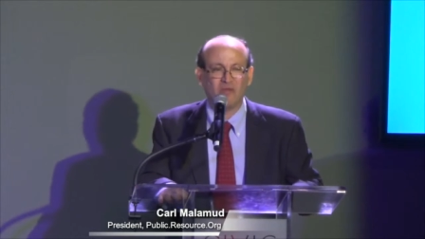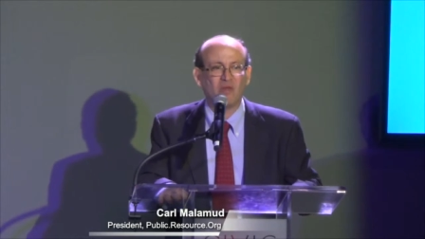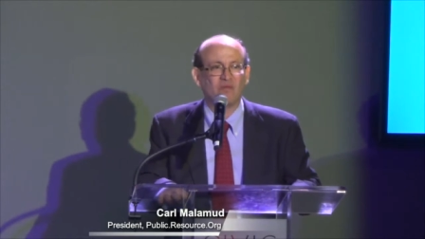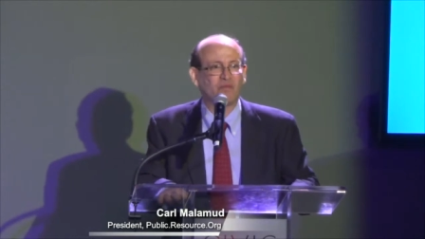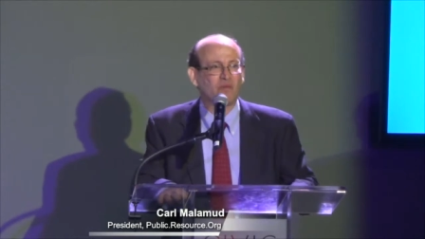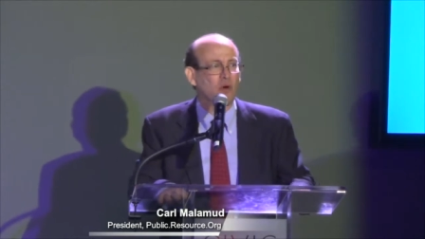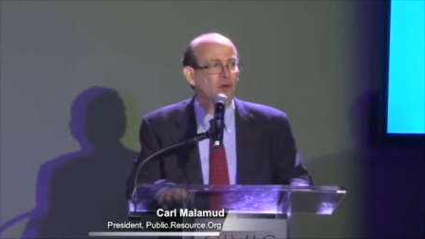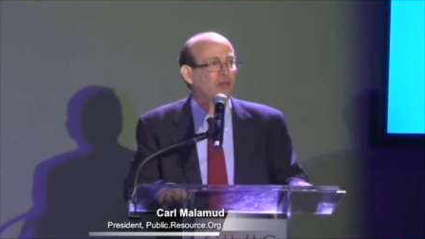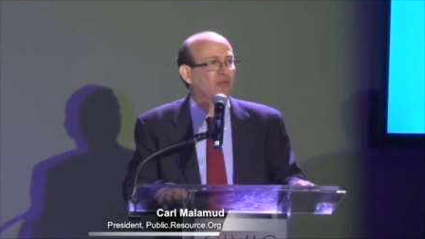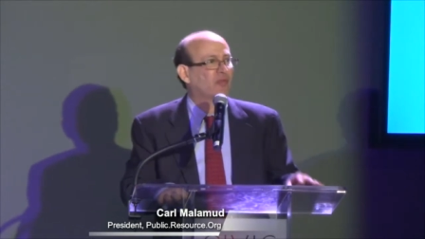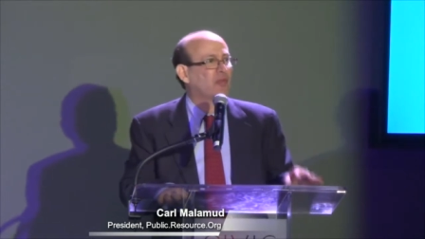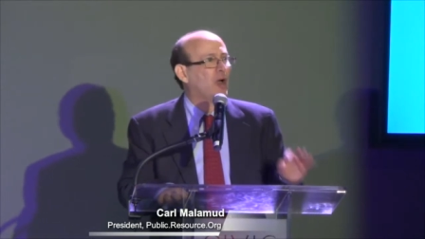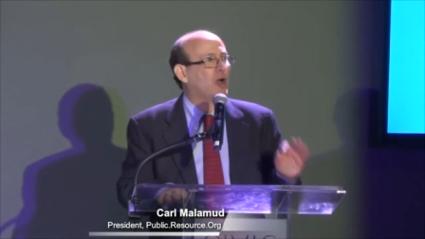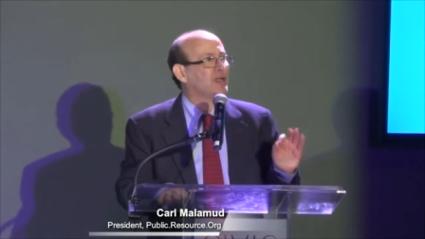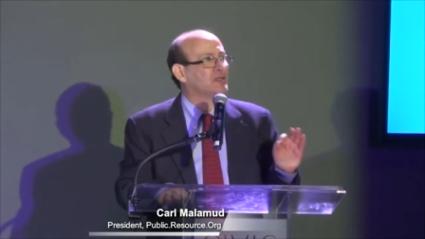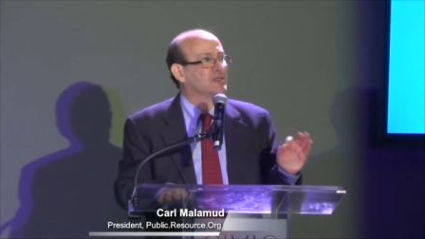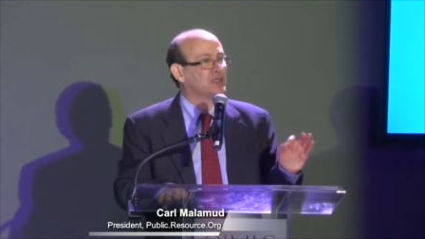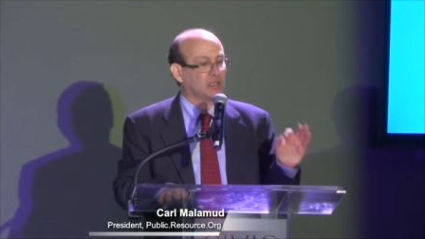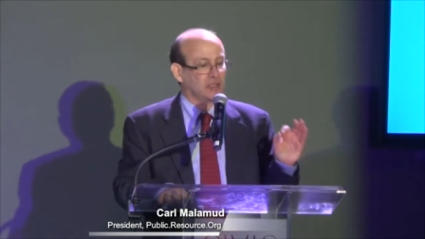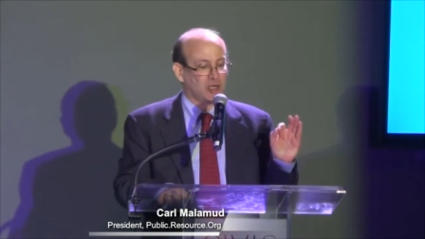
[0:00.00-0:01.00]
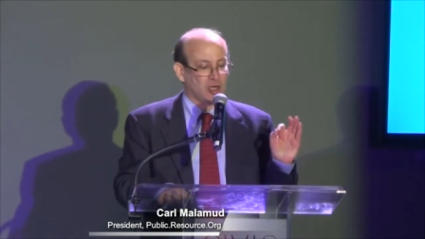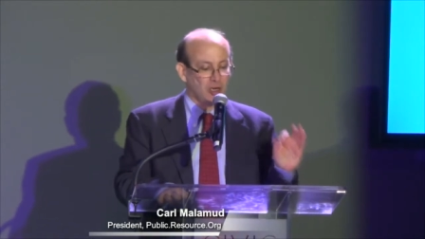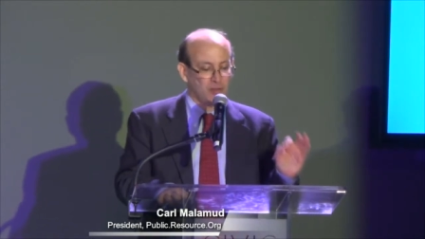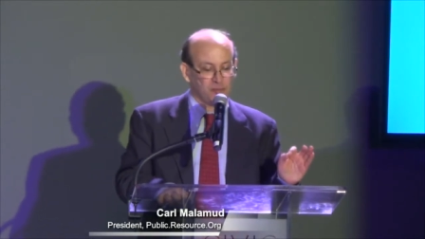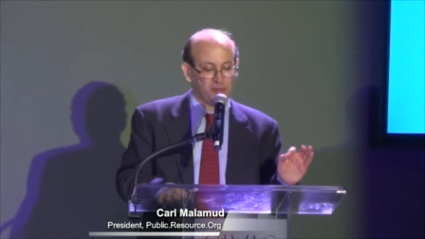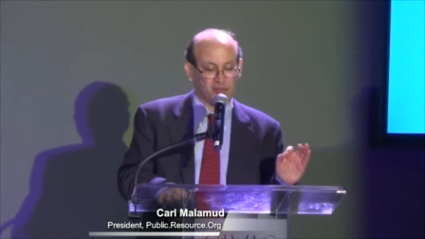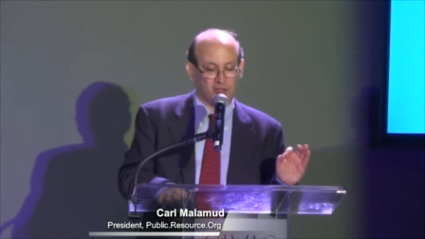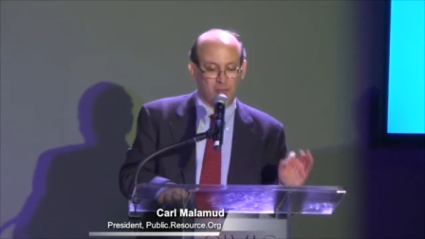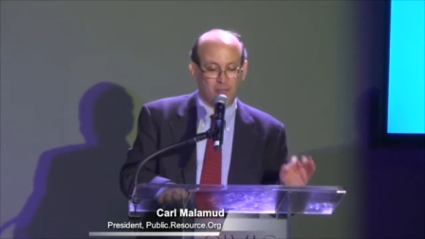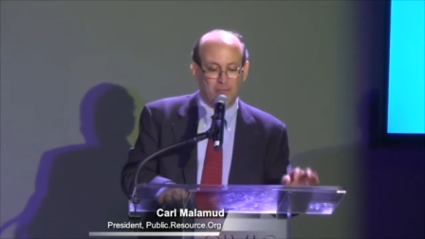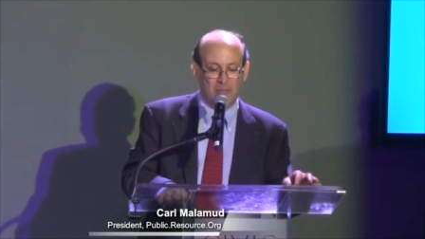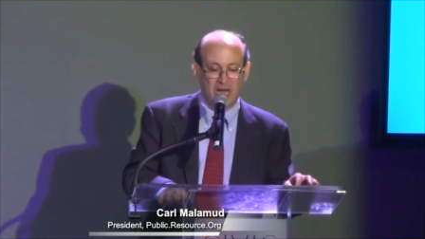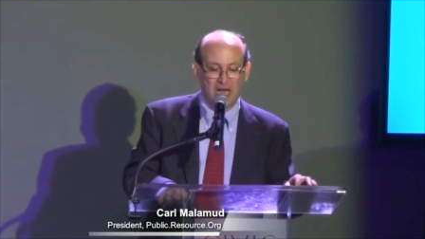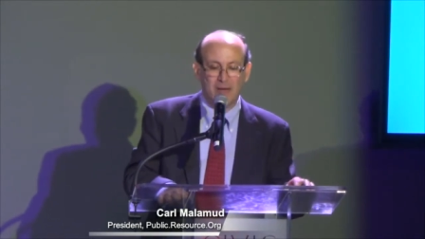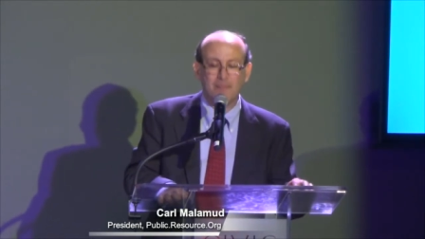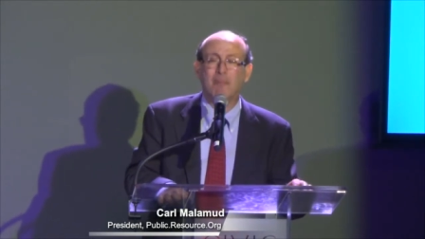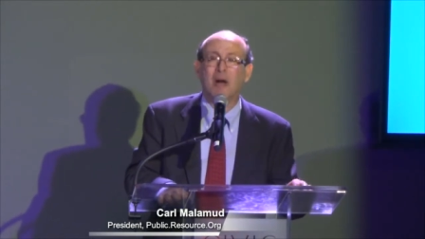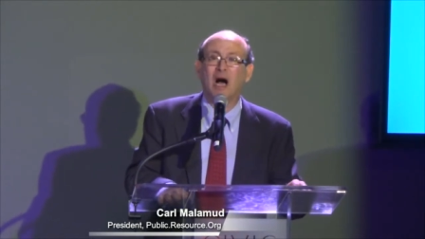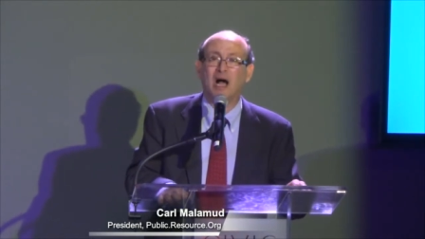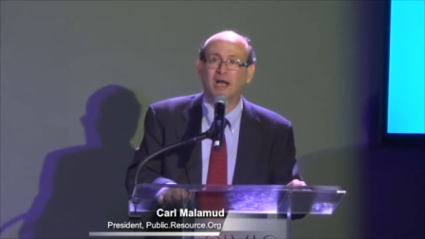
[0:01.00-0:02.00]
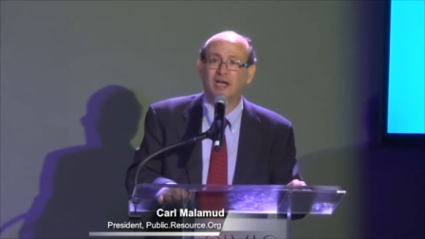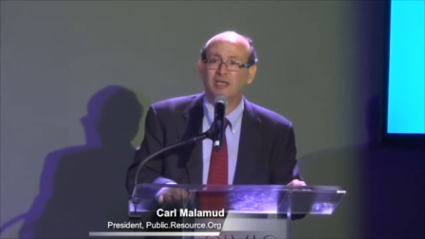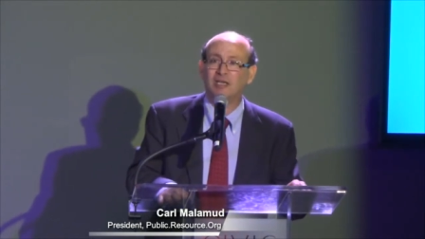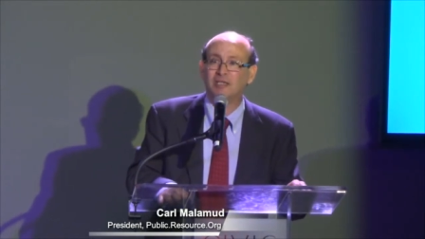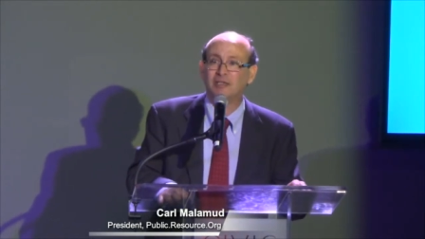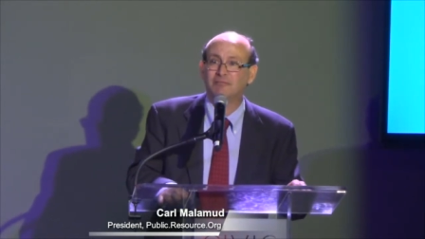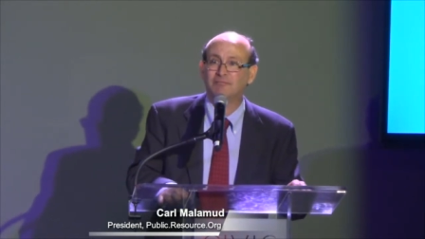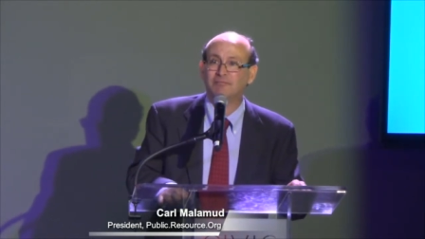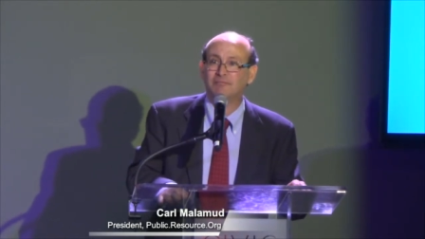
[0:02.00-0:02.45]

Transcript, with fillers: the first thought that comes to my mind